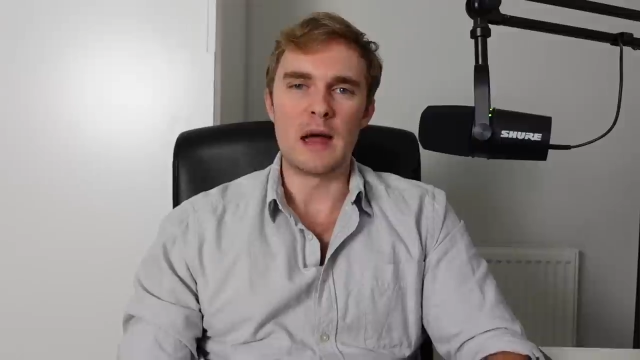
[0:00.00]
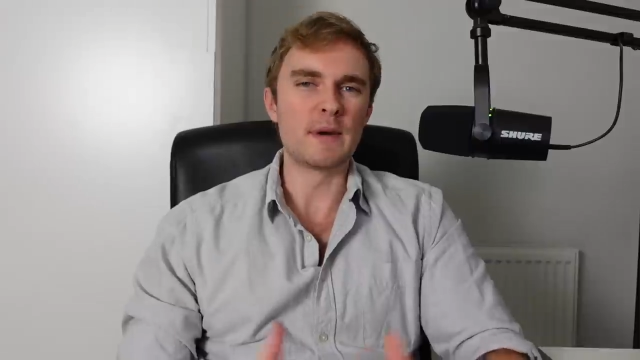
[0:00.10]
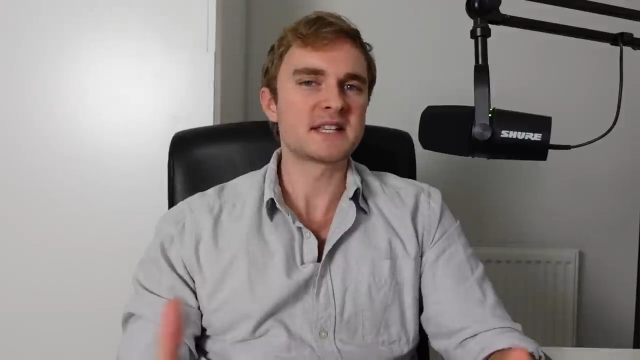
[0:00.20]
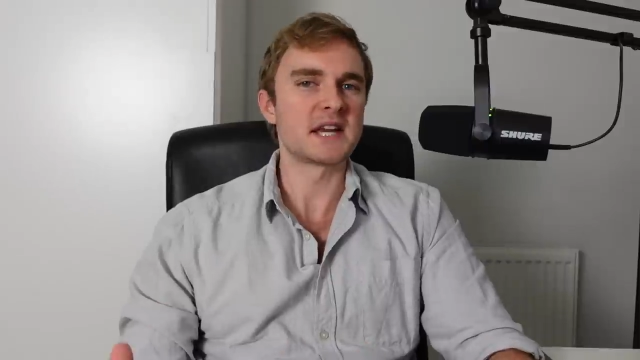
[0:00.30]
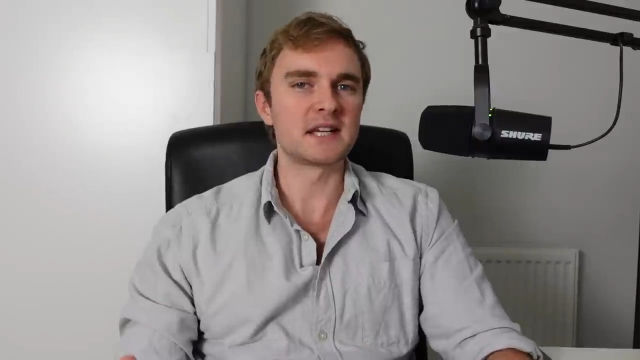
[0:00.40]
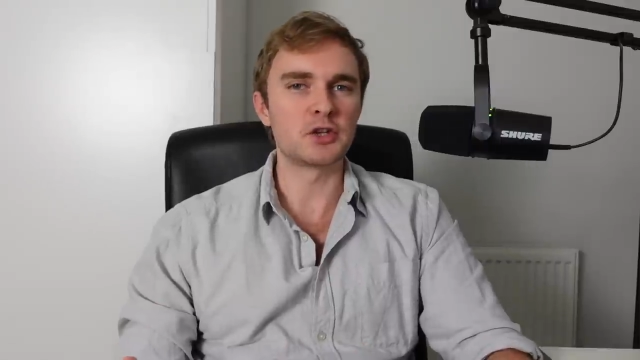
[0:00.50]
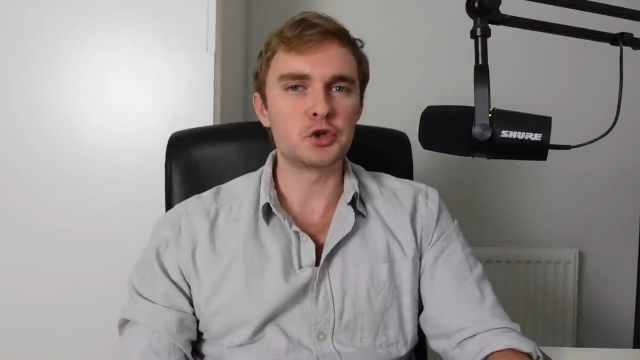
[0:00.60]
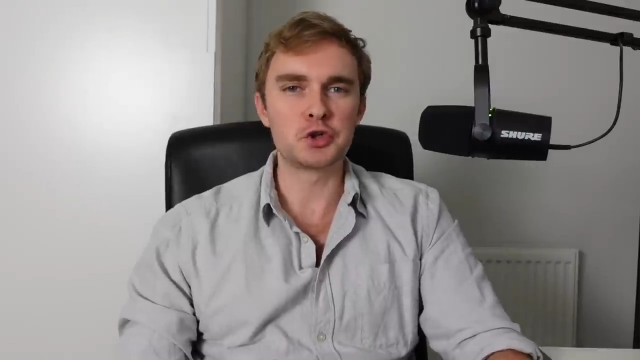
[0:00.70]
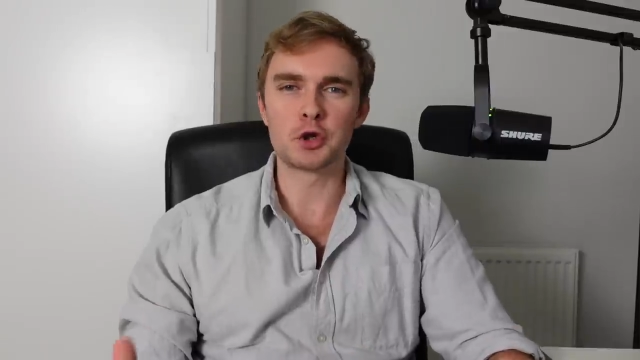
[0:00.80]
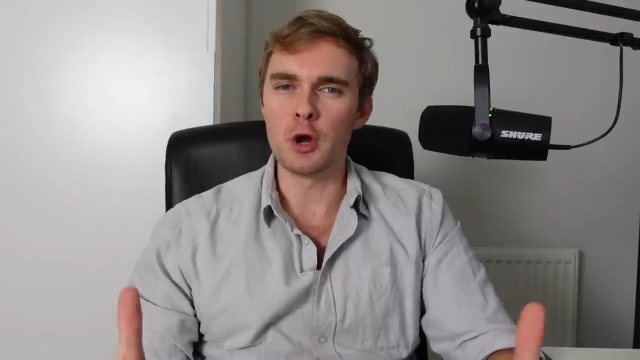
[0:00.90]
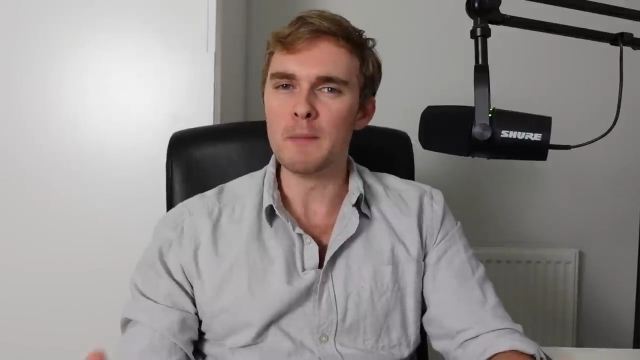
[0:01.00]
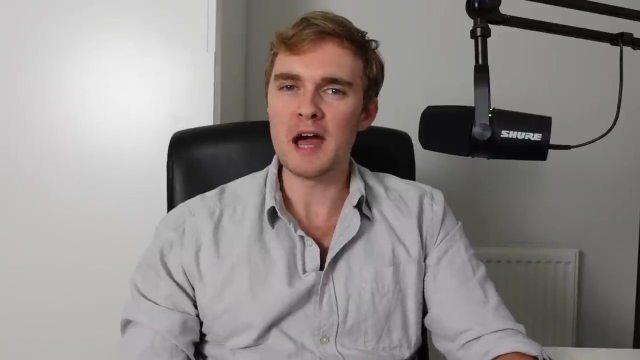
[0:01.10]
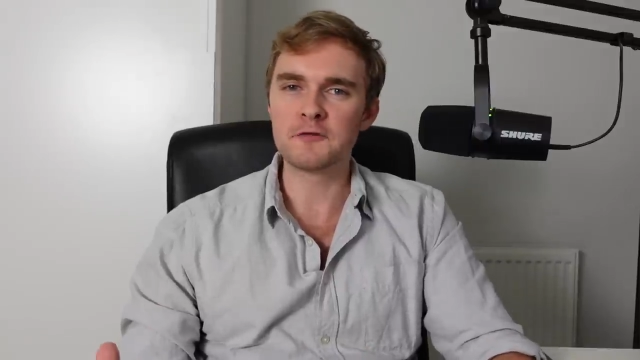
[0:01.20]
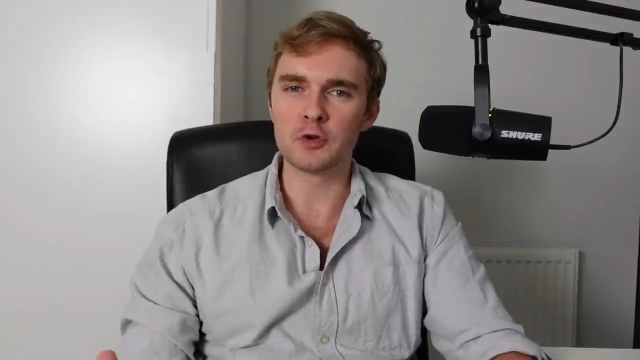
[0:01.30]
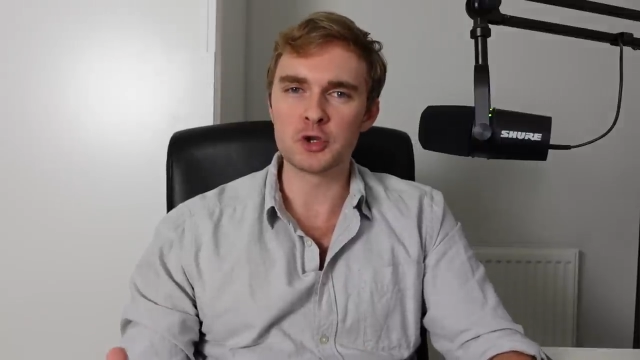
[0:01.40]
Am I saying that you should go
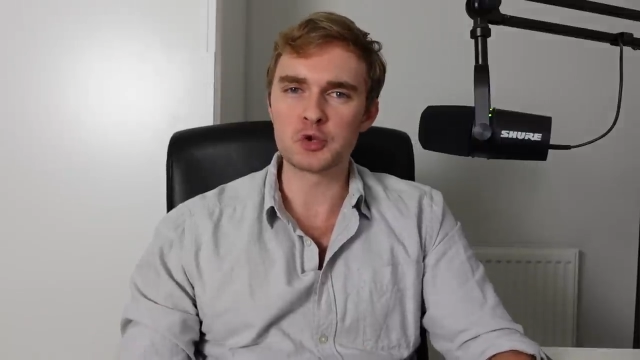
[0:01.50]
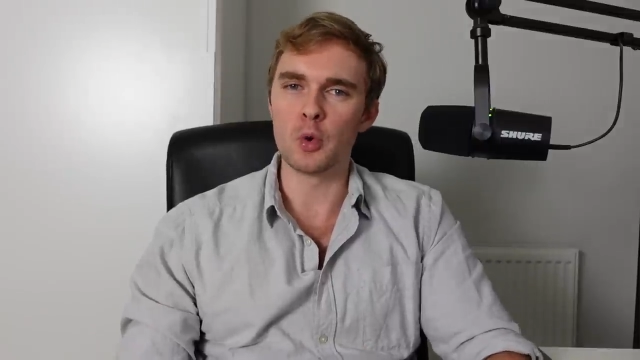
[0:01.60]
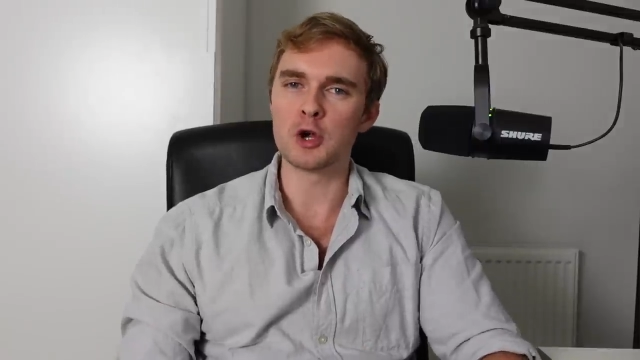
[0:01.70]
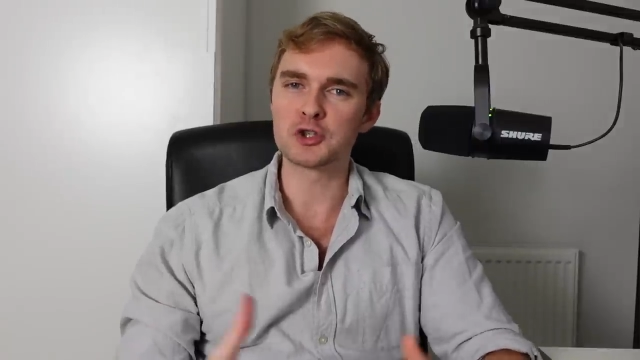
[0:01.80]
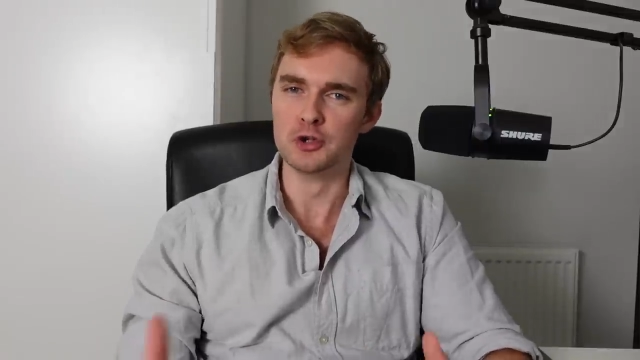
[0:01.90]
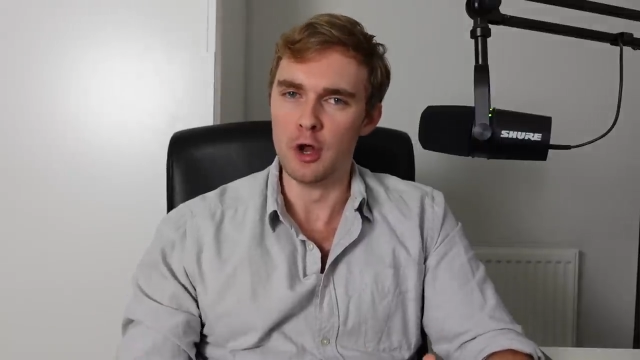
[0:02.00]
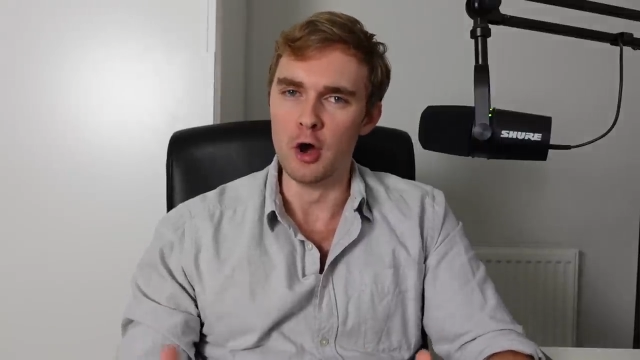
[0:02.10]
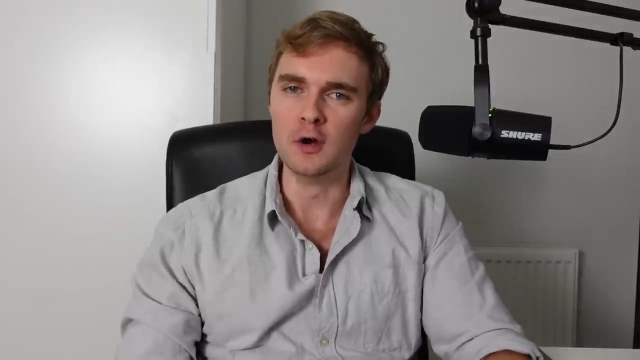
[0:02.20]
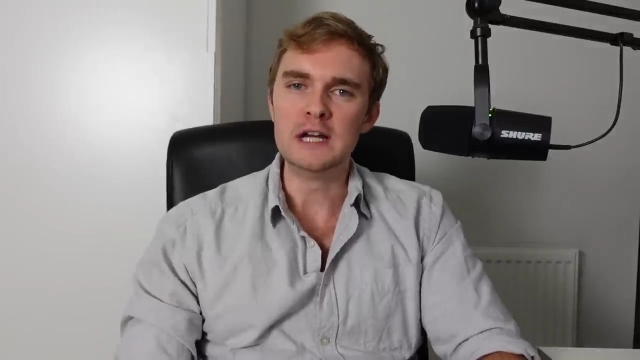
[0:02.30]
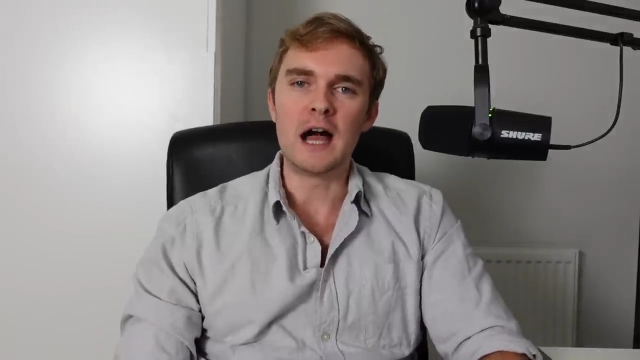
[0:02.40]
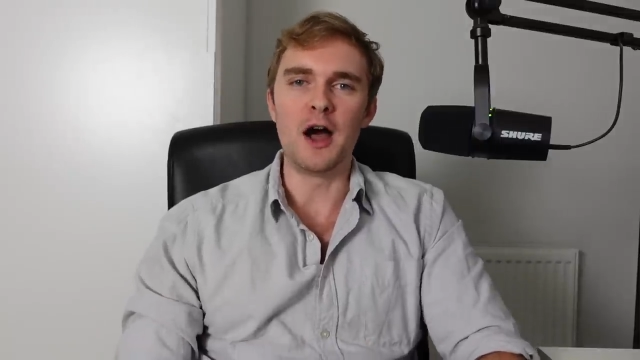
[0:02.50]
mad for this watch? No.